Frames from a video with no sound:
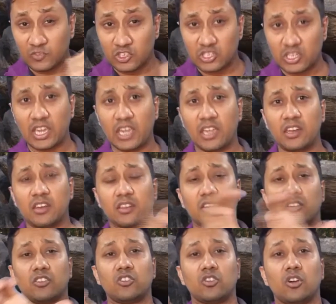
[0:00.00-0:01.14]
share
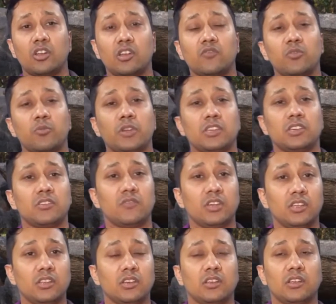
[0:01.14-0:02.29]
your information
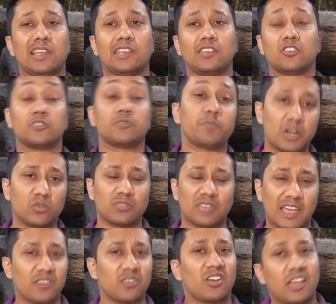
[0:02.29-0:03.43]
with, like, your spouse.
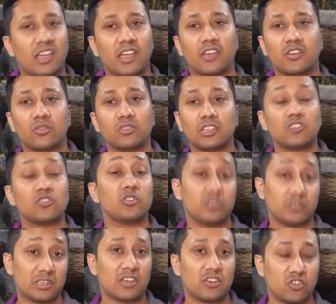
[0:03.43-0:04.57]
I don't think you will
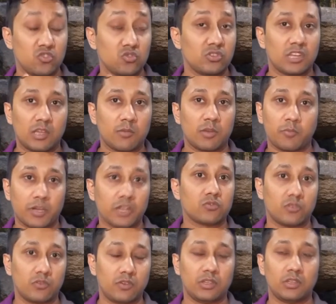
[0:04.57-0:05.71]
share your username and
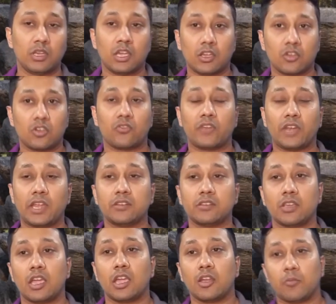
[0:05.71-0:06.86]
password with your friends,
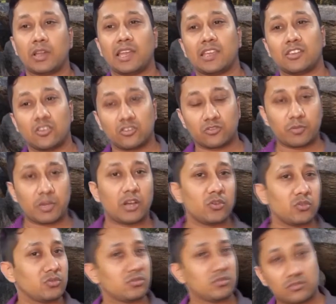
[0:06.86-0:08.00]
but like your
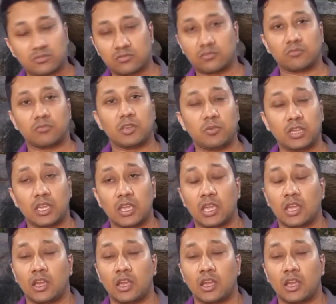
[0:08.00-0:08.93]
spouse maybe,